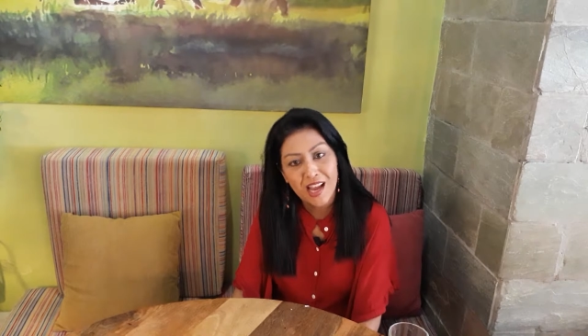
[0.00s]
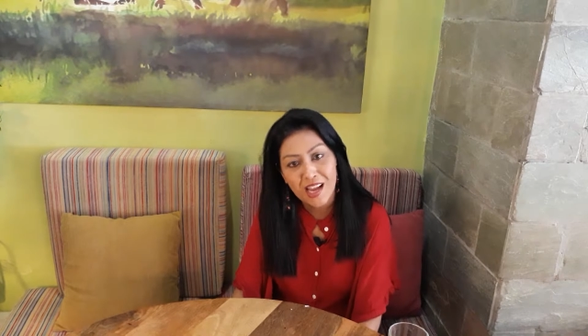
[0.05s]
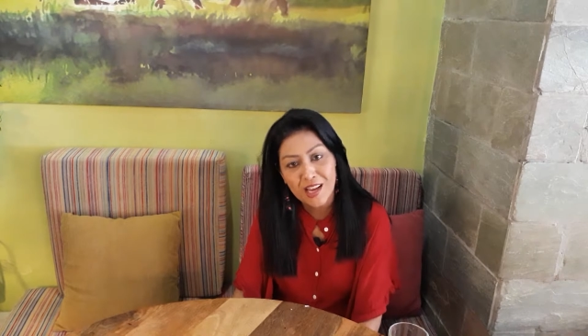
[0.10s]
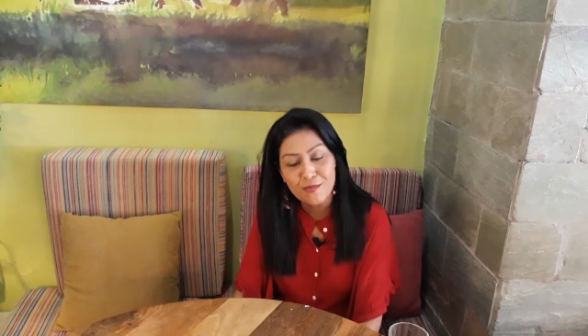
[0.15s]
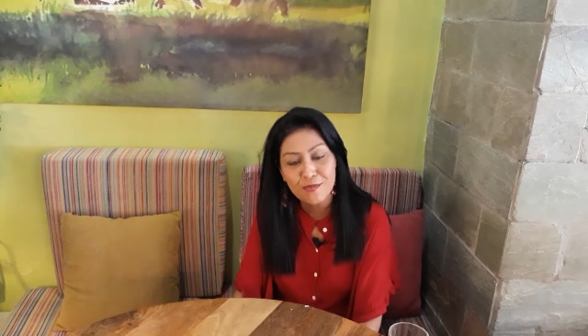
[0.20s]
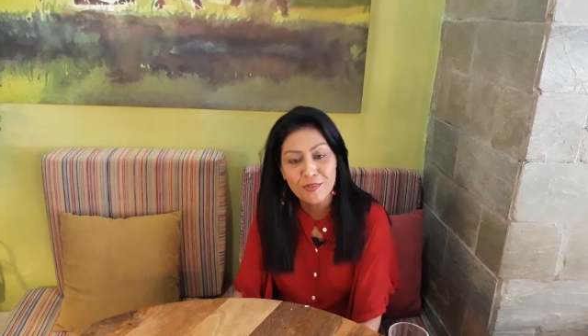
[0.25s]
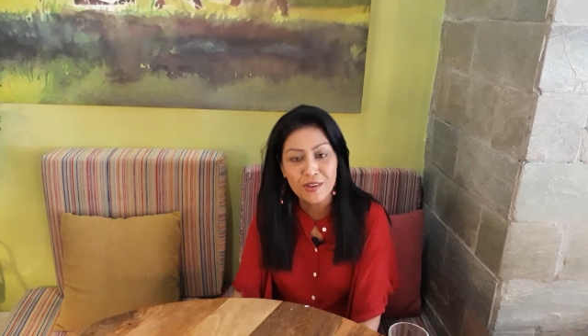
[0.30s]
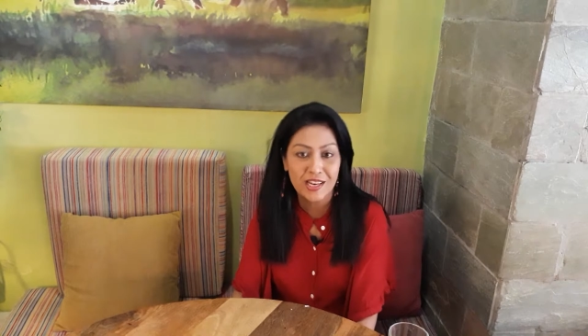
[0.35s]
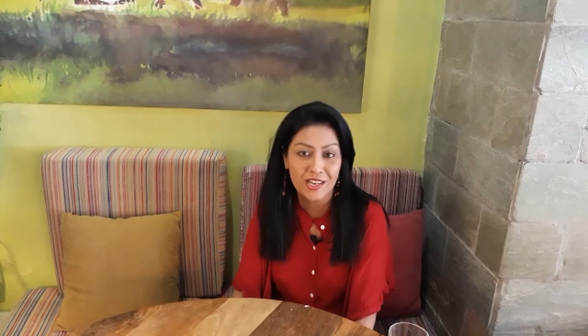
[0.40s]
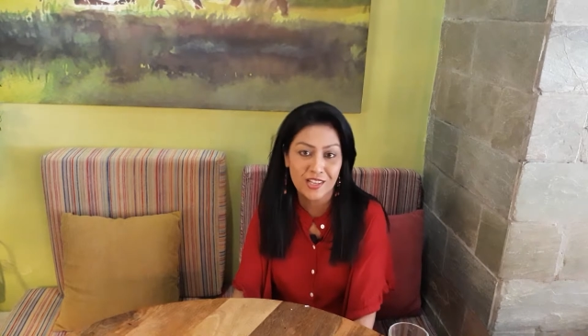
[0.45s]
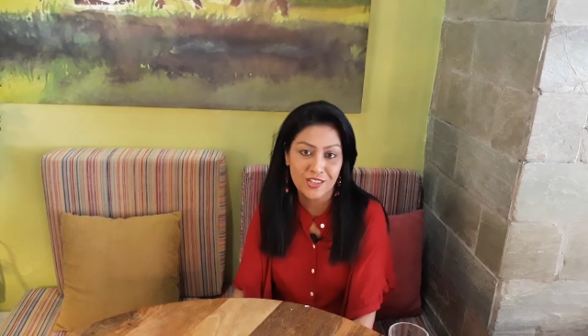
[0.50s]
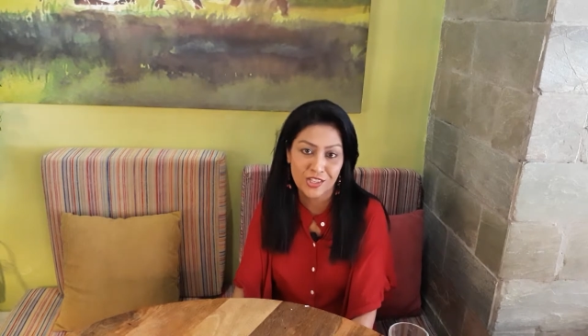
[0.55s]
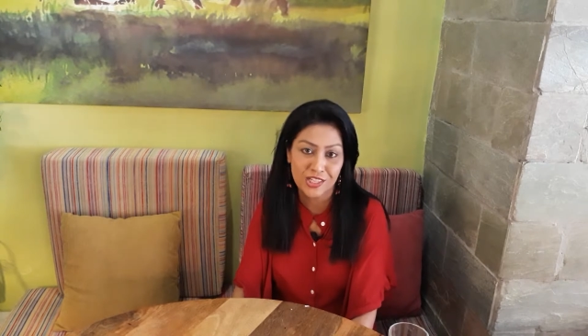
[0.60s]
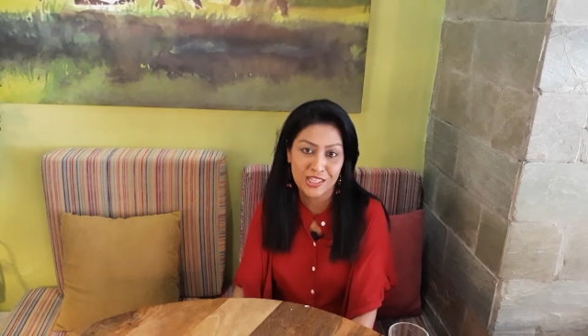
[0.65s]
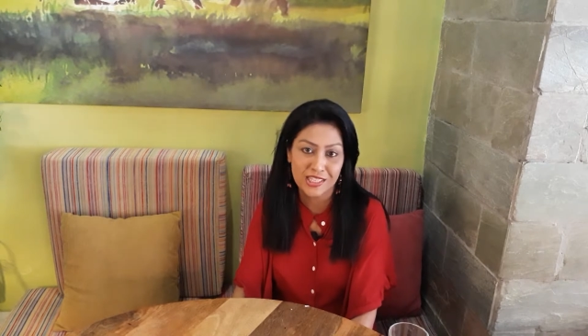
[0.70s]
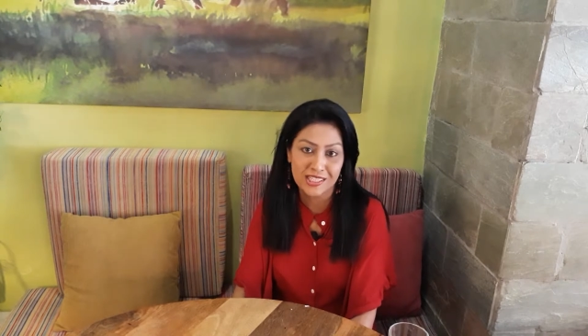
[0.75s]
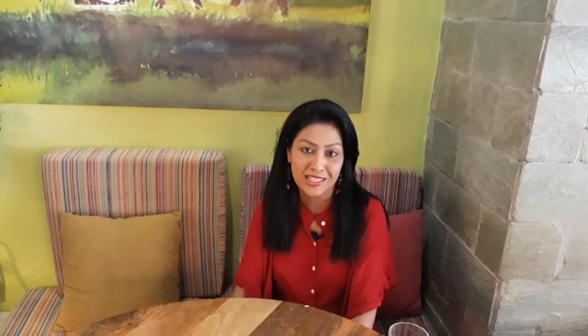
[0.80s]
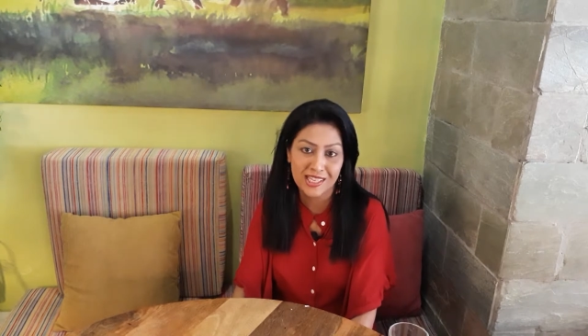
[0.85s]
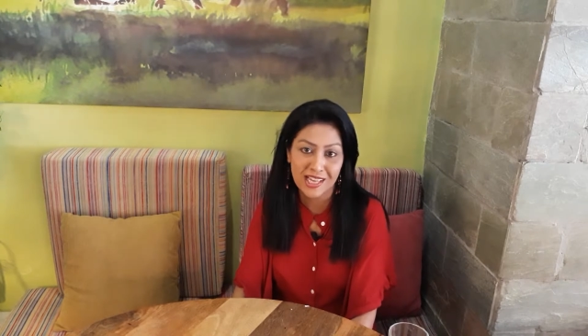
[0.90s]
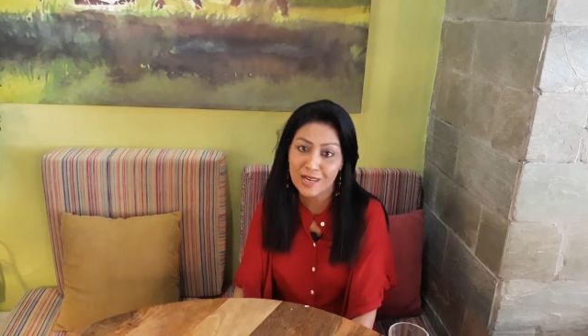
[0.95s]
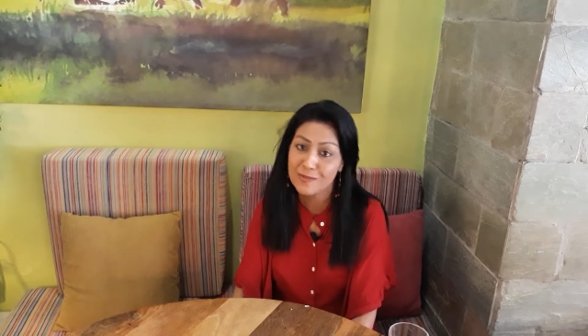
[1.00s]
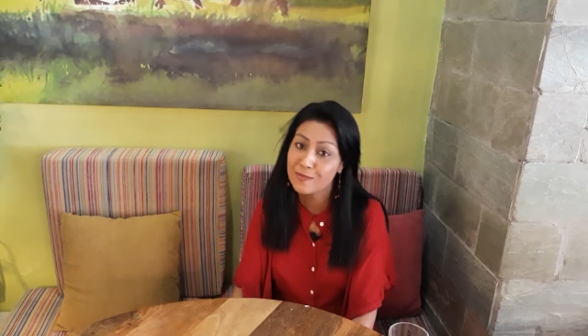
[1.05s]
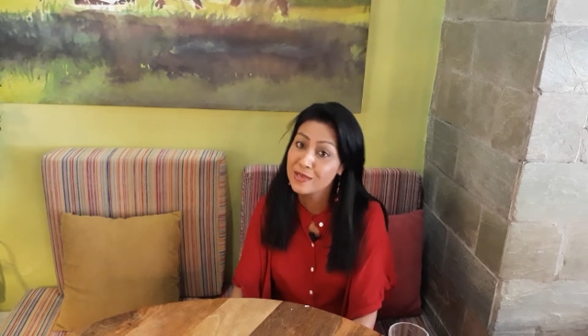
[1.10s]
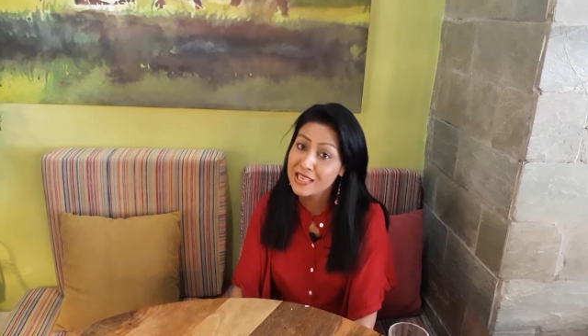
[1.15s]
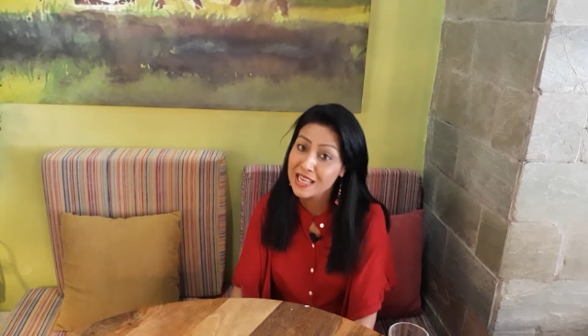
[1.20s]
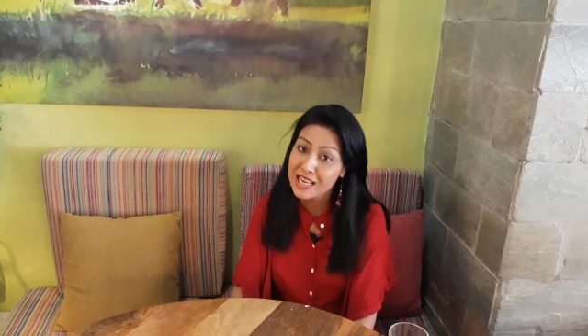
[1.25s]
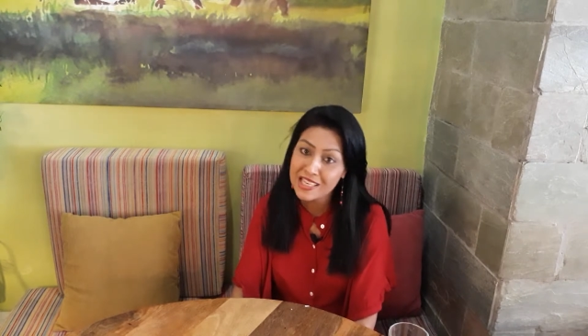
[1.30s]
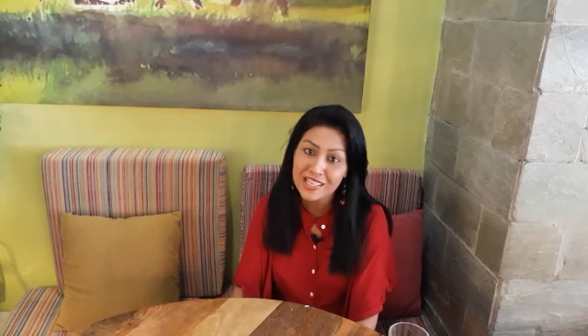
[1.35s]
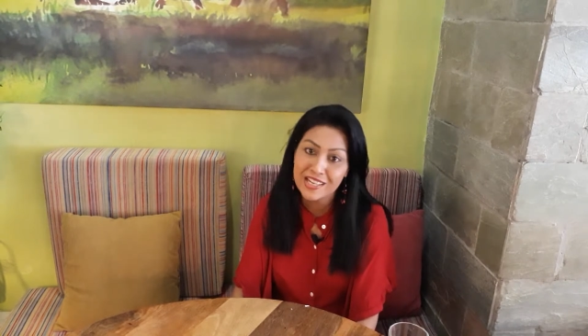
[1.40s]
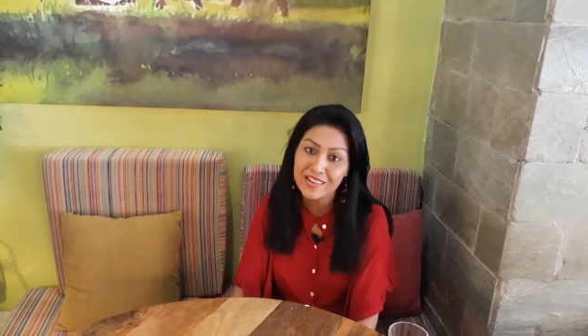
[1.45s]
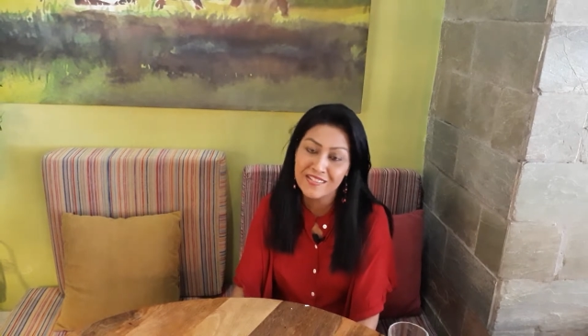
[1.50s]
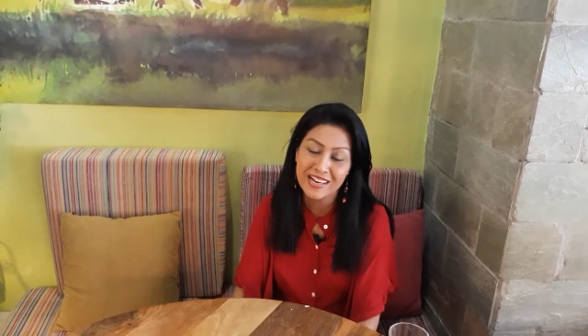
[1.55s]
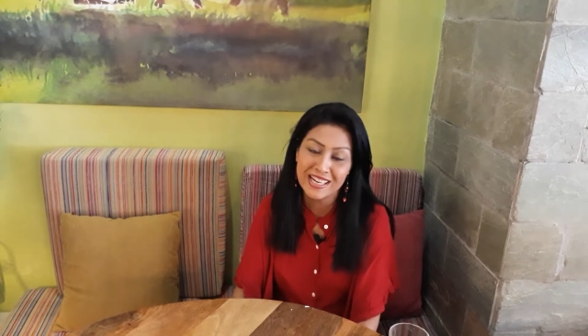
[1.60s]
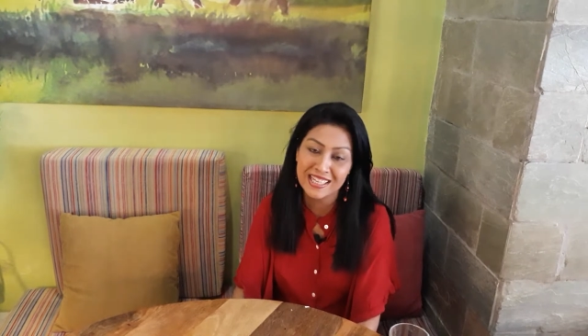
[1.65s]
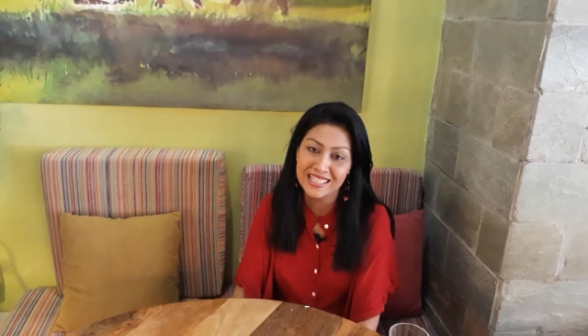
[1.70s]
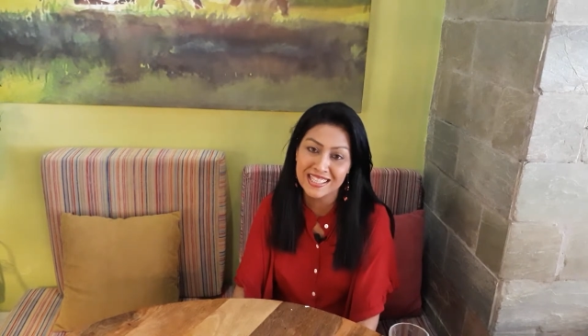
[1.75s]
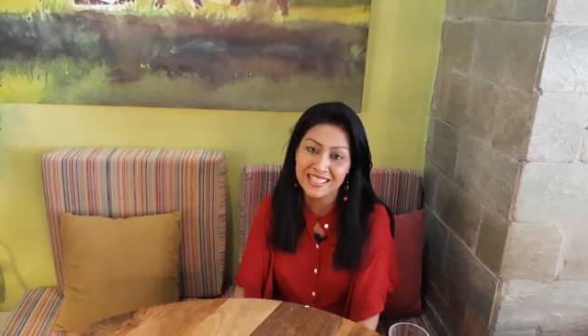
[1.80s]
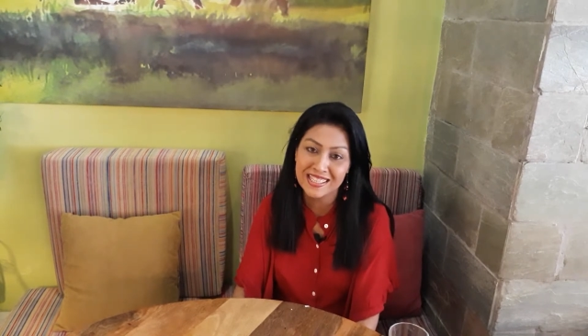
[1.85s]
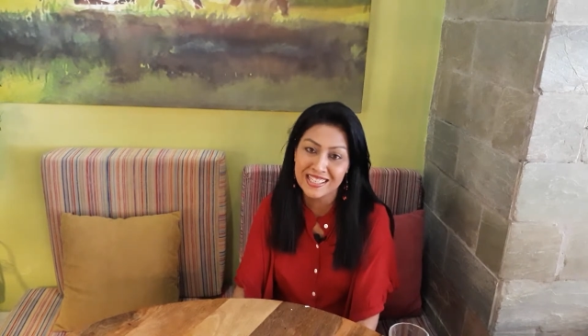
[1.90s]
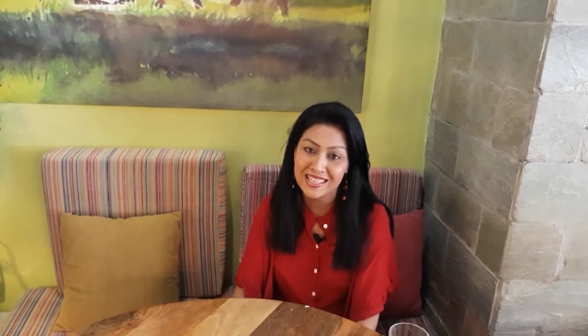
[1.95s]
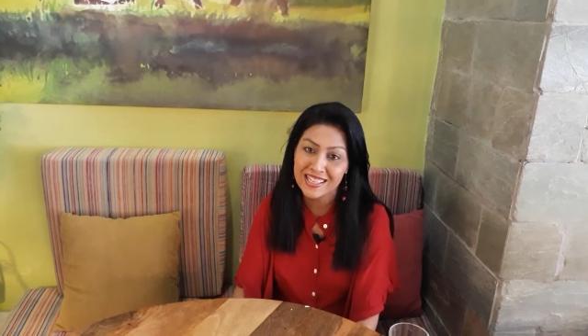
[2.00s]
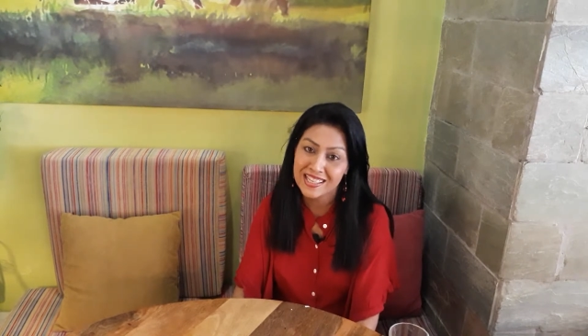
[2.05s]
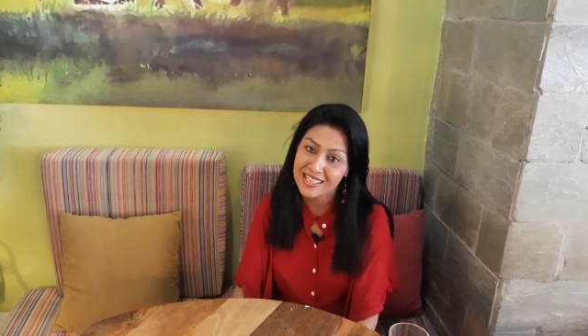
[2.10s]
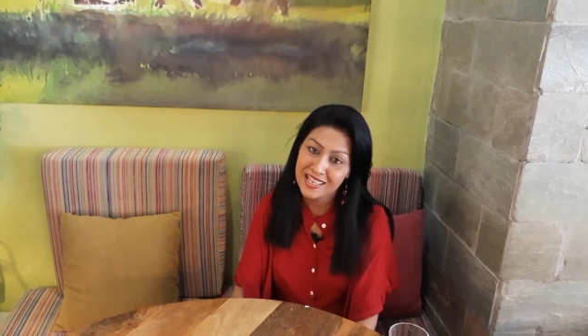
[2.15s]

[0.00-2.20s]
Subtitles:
and feta cheese had been integrated